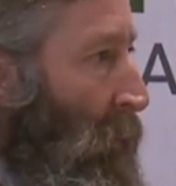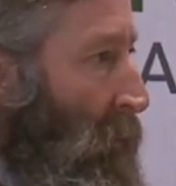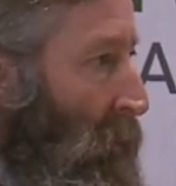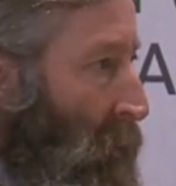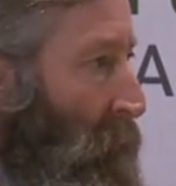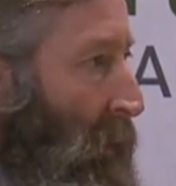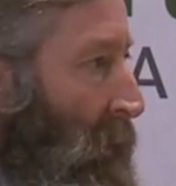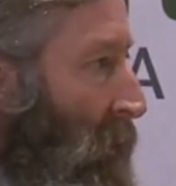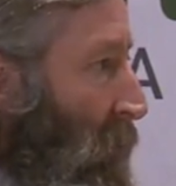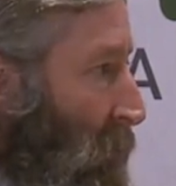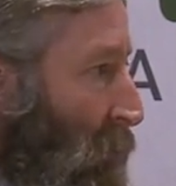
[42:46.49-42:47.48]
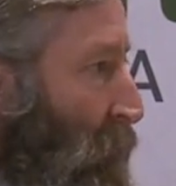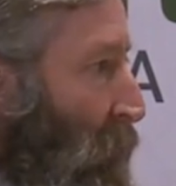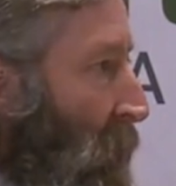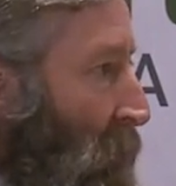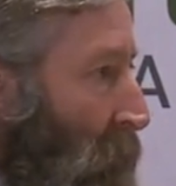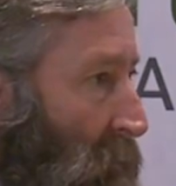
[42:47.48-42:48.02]
your buddy or your
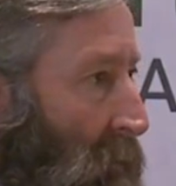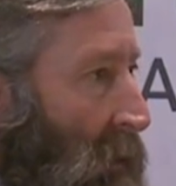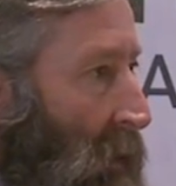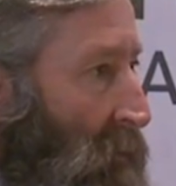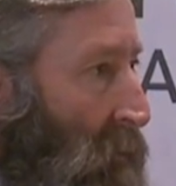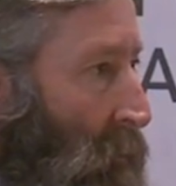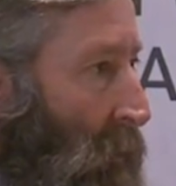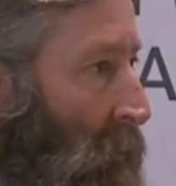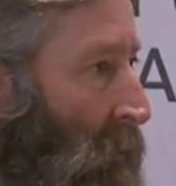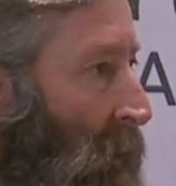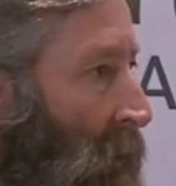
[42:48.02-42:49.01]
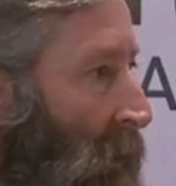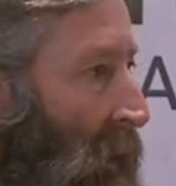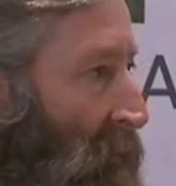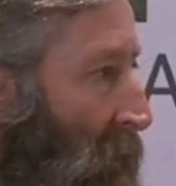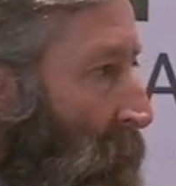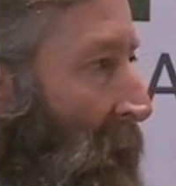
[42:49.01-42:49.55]
friend or your customer
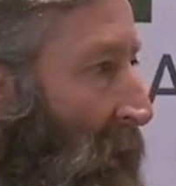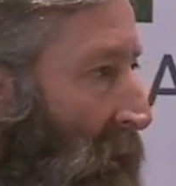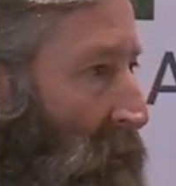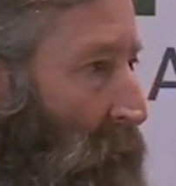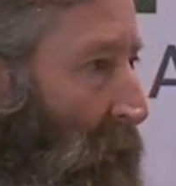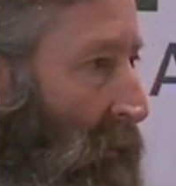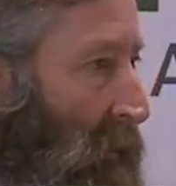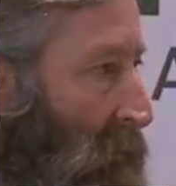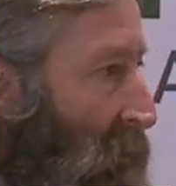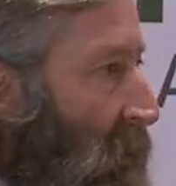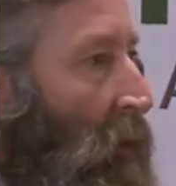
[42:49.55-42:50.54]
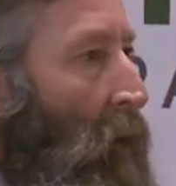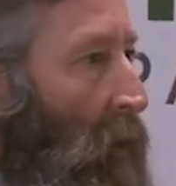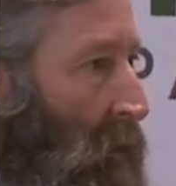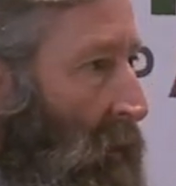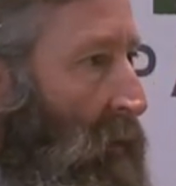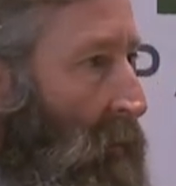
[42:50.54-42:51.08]
having a bad experience and
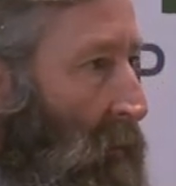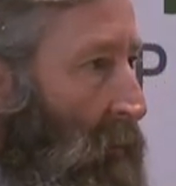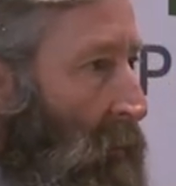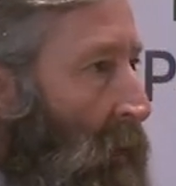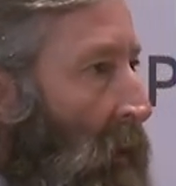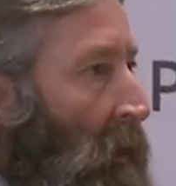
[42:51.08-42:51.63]
calling you